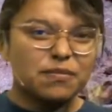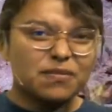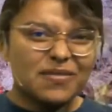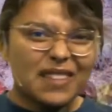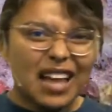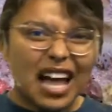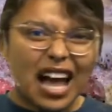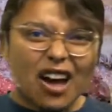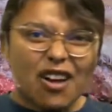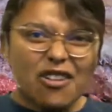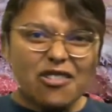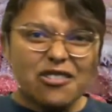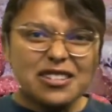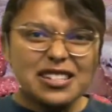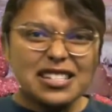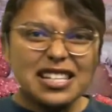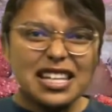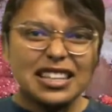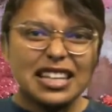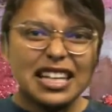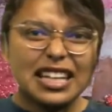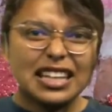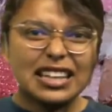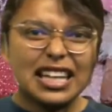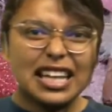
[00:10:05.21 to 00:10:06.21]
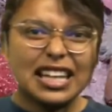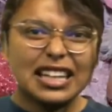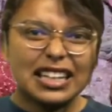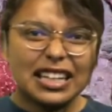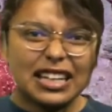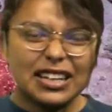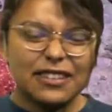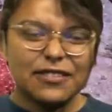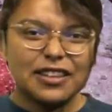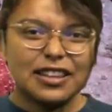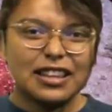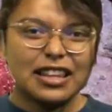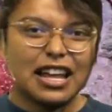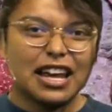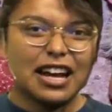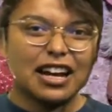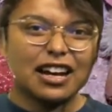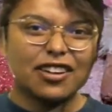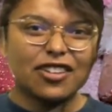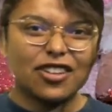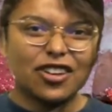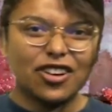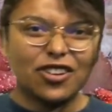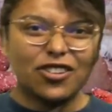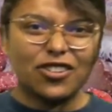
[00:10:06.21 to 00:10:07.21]
How is it that they live in
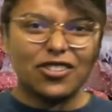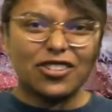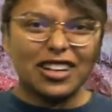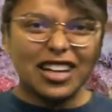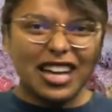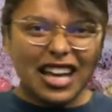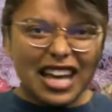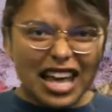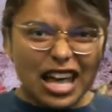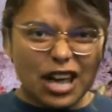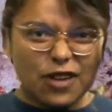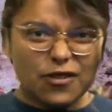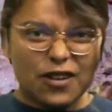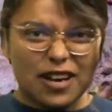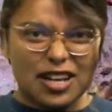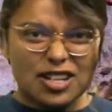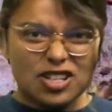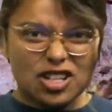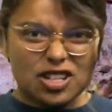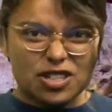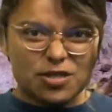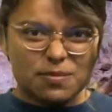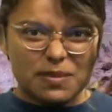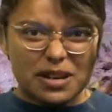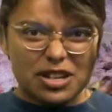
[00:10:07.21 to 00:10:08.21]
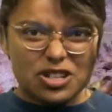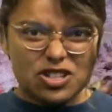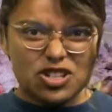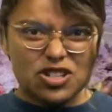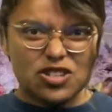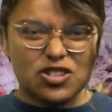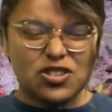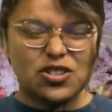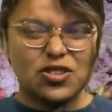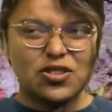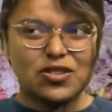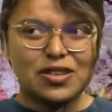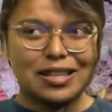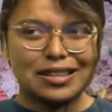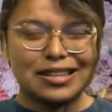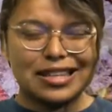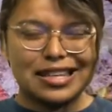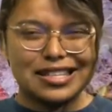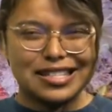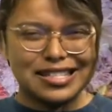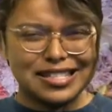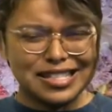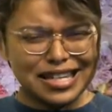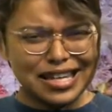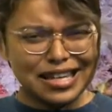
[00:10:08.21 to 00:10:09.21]
there, though, if I just mentioned to you that they
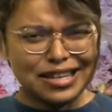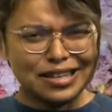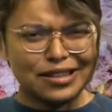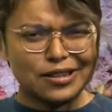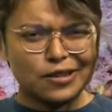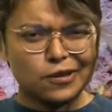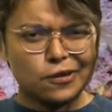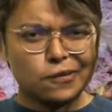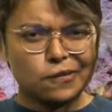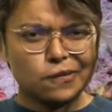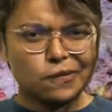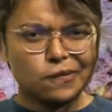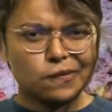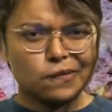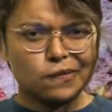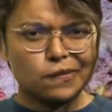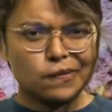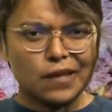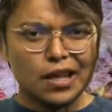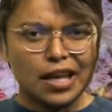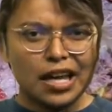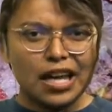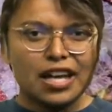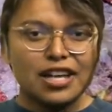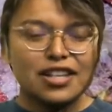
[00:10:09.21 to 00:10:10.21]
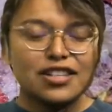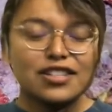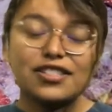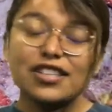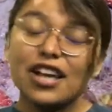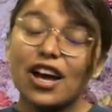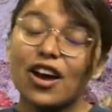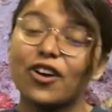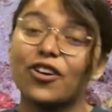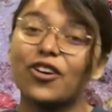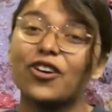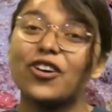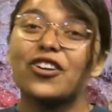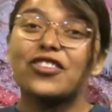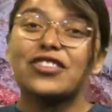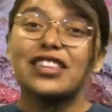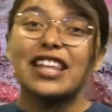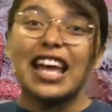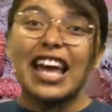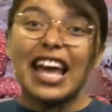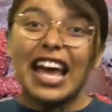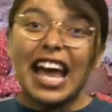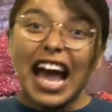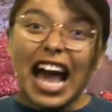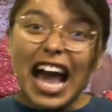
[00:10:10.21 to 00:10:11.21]
stink? So
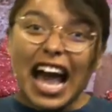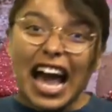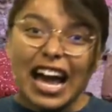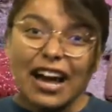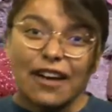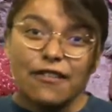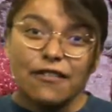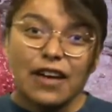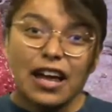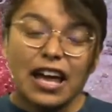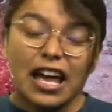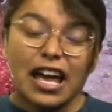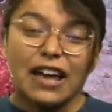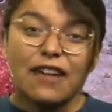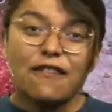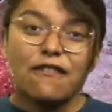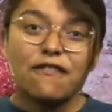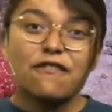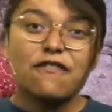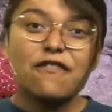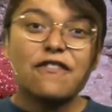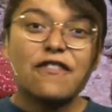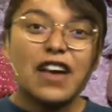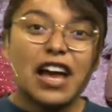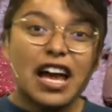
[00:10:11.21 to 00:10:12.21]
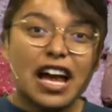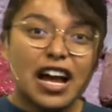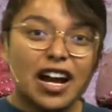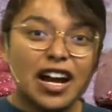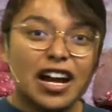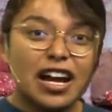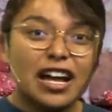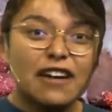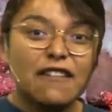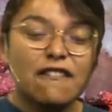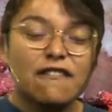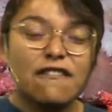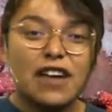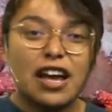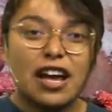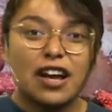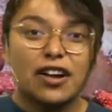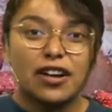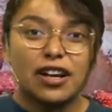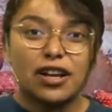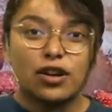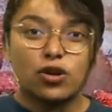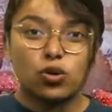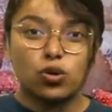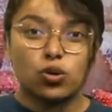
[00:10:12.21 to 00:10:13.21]
they have a very,
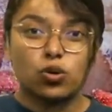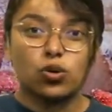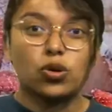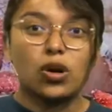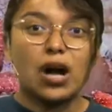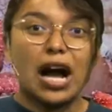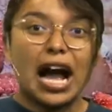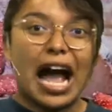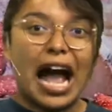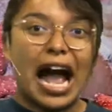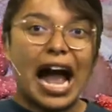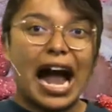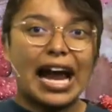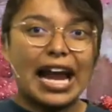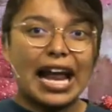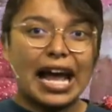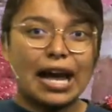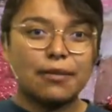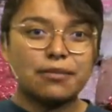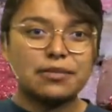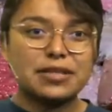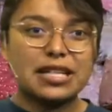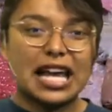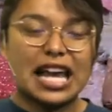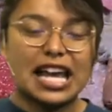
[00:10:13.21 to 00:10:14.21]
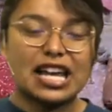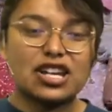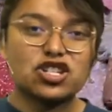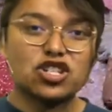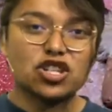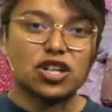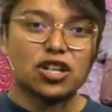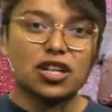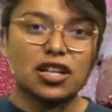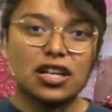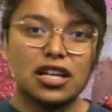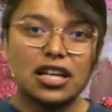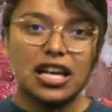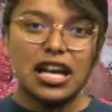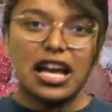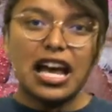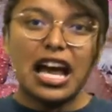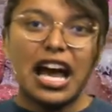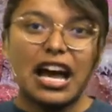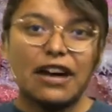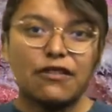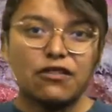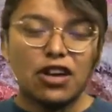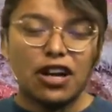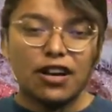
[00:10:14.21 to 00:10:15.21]
very cool adaptation.
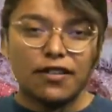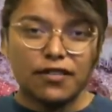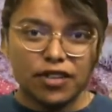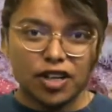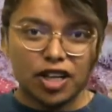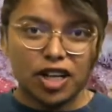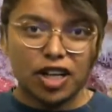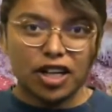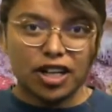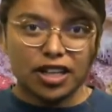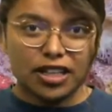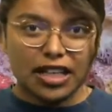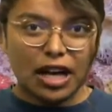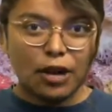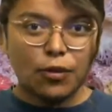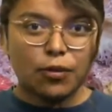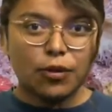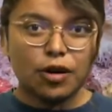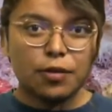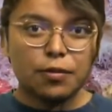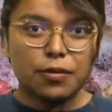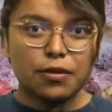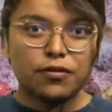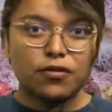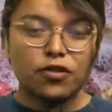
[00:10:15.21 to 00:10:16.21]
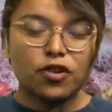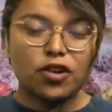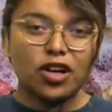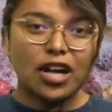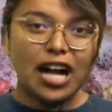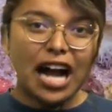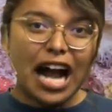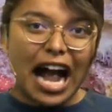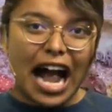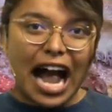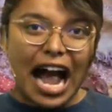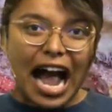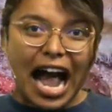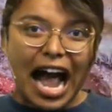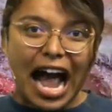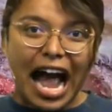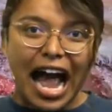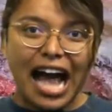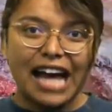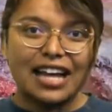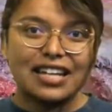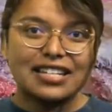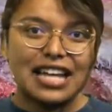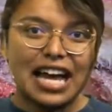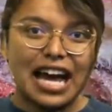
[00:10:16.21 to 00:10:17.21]
Have you ever heard that word before?
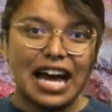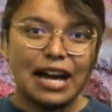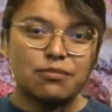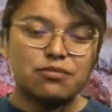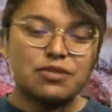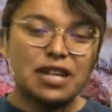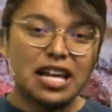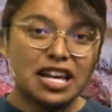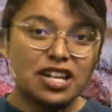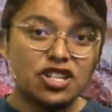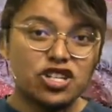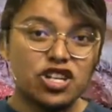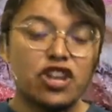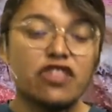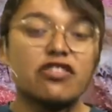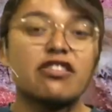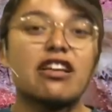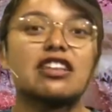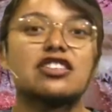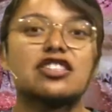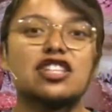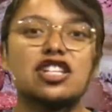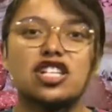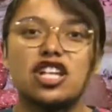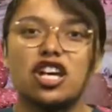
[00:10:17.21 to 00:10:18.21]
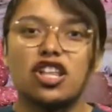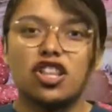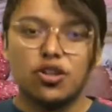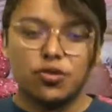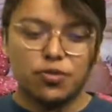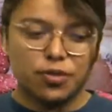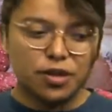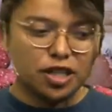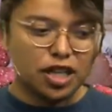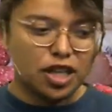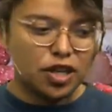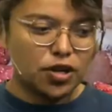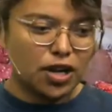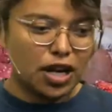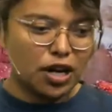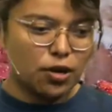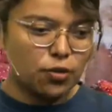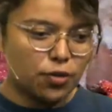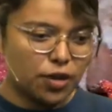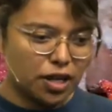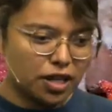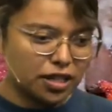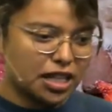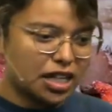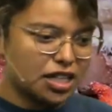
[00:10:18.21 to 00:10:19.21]
Adaptation. That's another really great
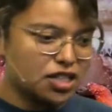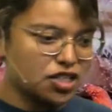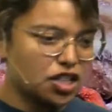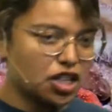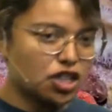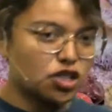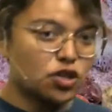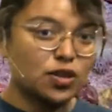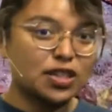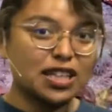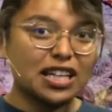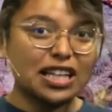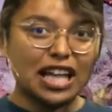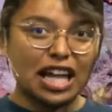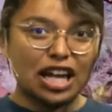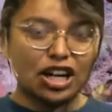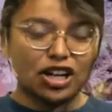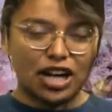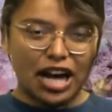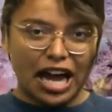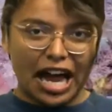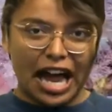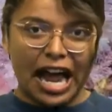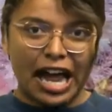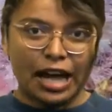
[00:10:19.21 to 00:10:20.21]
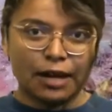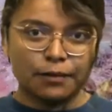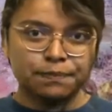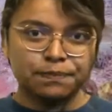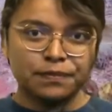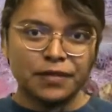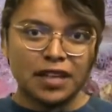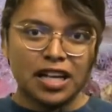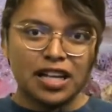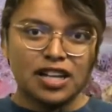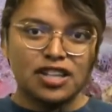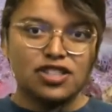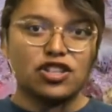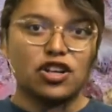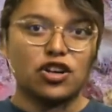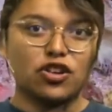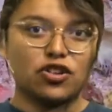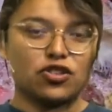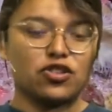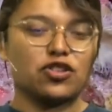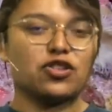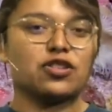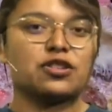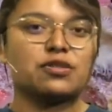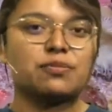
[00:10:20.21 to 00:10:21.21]
word that starts with the letter A. So
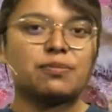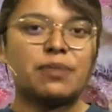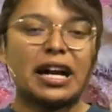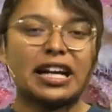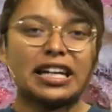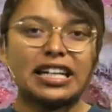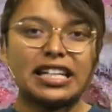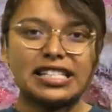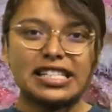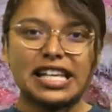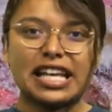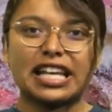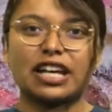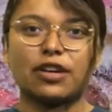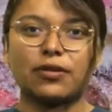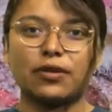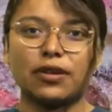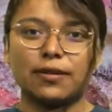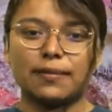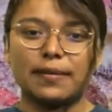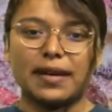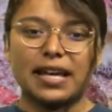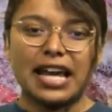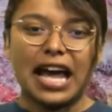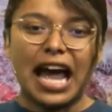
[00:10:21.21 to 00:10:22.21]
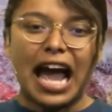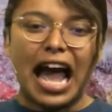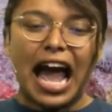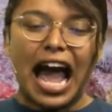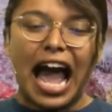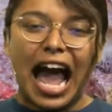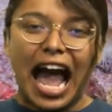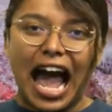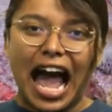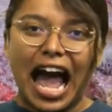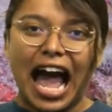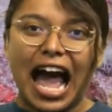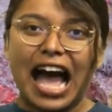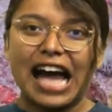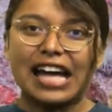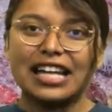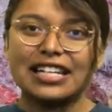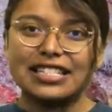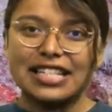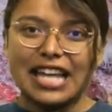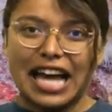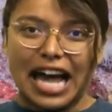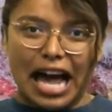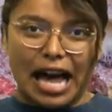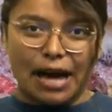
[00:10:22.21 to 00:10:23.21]
you practice saying it with me.
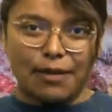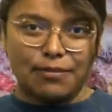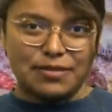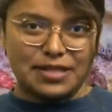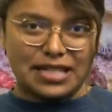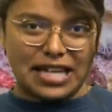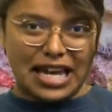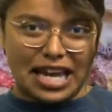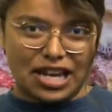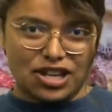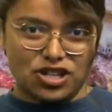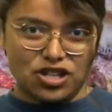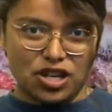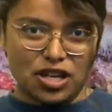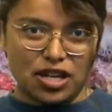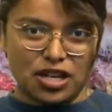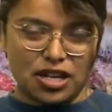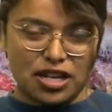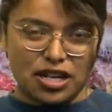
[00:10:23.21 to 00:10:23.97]
Adaptation.